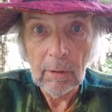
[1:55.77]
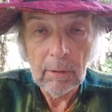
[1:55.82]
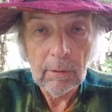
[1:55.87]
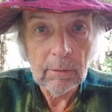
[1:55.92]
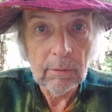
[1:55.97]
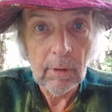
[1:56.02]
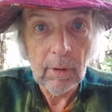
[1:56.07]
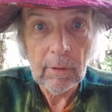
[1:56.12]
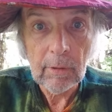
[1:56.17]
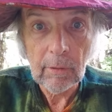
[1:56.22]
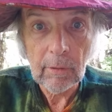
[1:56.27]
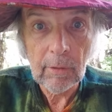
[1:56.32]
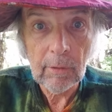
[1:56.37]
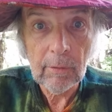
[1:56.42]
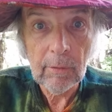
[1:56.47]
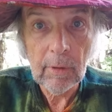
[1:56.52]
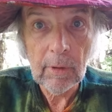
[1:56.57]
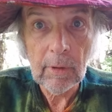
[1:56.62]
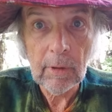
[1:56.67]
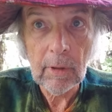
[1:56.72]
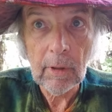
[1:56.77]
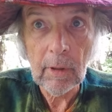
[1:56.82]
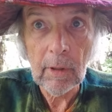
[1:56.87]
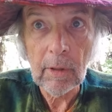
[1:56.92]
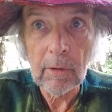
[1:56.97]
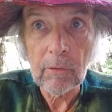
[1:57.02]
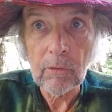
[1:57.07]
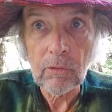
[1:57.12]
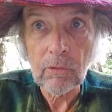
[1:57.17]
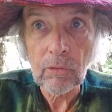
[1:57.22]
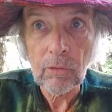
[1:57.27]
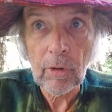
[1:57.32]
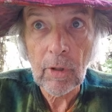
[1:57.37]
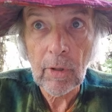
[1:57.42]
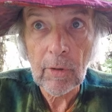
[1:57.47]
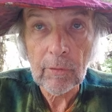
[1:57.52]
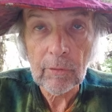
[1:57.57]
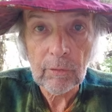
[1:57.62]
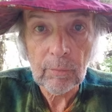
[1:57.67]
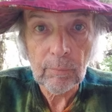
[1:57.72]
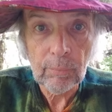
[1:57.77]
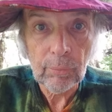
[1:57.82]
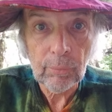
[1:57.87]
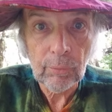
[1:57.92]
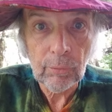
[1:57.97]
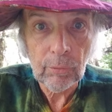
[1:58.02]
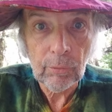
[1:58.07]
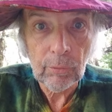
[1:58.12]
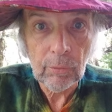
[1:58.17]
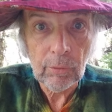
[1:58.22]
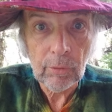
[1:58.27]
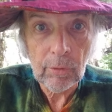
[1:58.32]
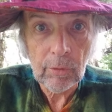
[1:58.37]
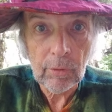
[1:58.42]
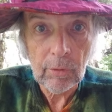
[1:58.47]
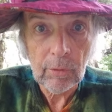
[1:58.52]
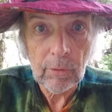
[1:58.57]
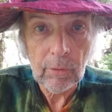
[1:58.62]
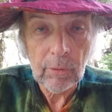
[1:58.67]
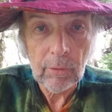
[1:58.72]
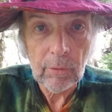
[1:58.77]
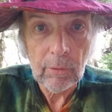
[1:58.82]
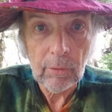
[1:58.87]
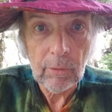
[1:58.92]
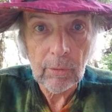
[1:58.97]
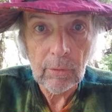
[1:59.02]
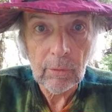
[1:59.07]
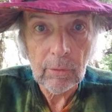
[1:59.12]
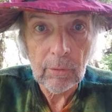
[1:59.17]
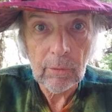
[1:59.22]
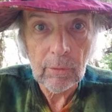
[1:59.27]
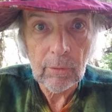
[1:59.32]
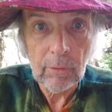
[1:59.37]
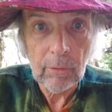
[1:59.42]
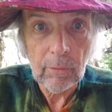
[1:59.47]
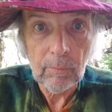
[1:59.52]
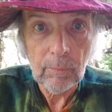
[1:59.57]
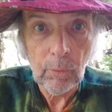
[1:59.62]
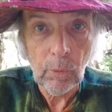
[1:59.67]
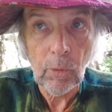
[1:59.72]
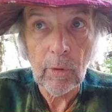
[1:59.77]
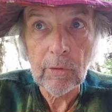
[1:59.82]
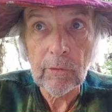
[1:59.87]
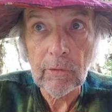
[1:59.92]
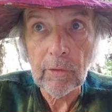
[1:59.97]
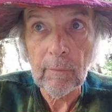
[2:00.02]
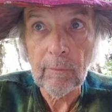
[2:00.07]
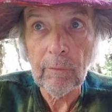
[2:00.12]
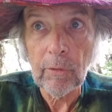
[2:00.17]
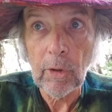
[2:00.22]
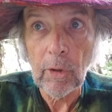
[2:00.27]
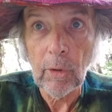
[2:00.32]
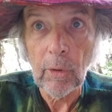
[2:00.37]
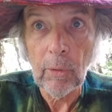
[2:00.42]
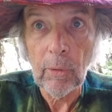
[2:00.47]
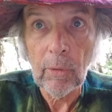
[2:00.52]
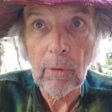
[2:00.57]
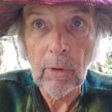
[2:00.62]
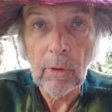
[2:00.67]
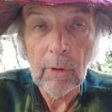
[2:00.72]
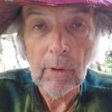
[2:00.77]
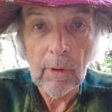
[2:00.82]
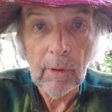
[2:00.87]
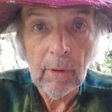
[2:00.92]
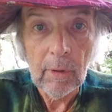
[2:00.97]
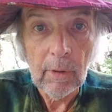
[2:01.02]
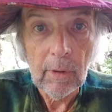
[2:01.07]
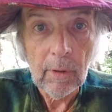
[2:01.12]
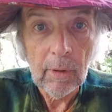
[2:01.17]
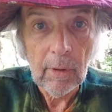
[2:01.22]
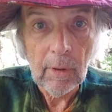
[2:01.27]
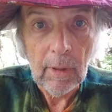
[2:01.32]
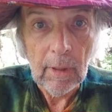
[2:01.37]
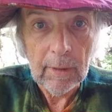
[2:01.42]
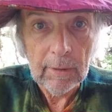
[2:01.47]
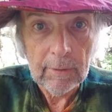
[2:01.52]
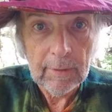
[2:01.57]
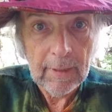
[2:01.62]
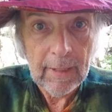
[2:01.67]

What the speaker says: like Earthy can transport points of view and